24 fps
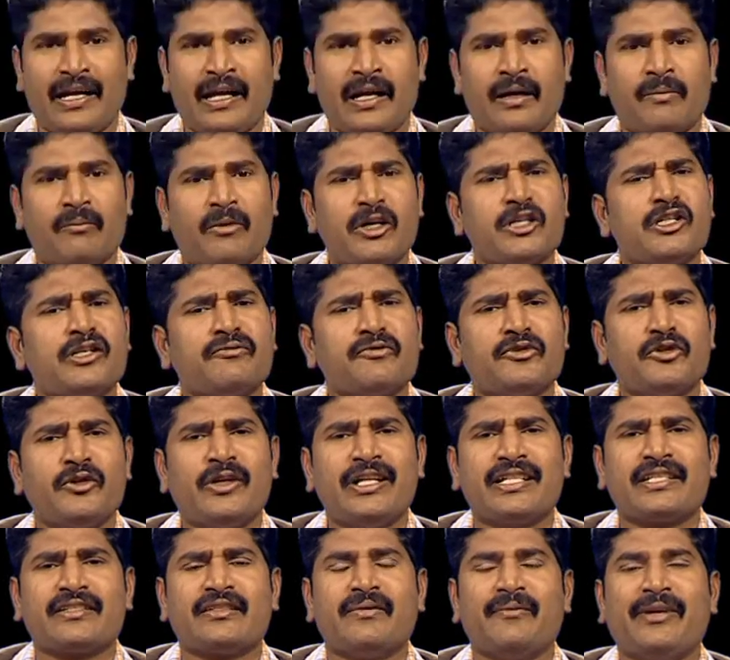Much of
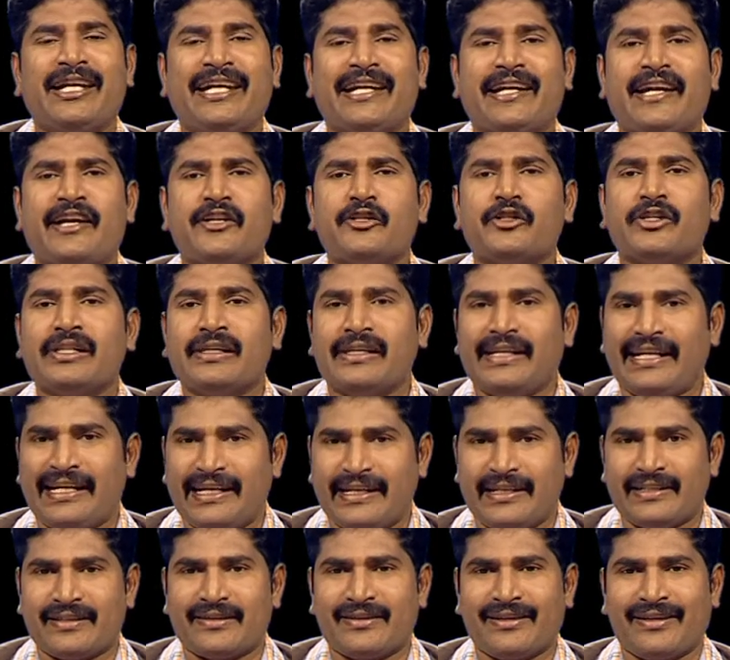today's communication
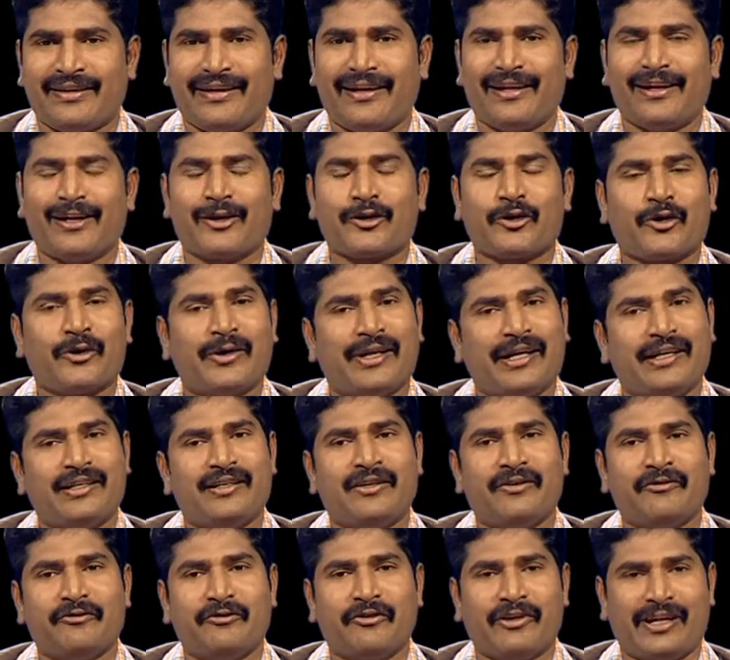is electronic,
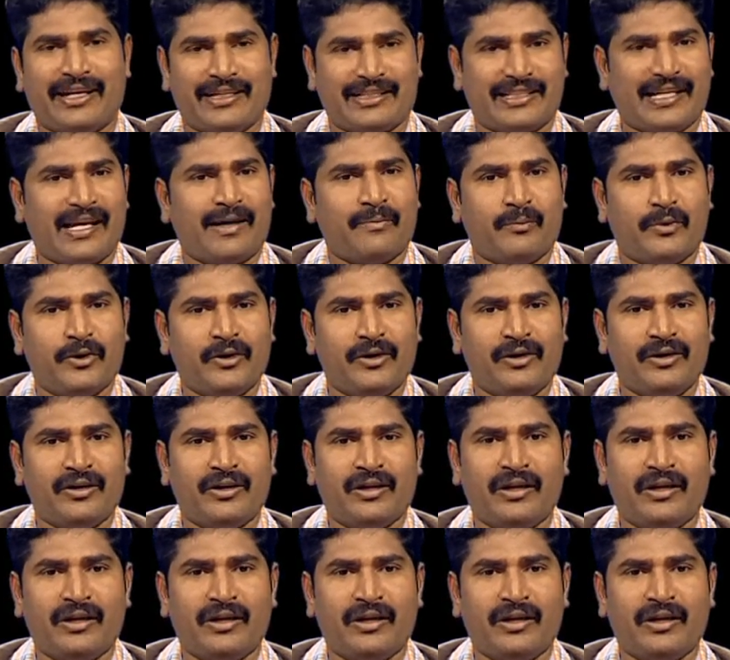for example,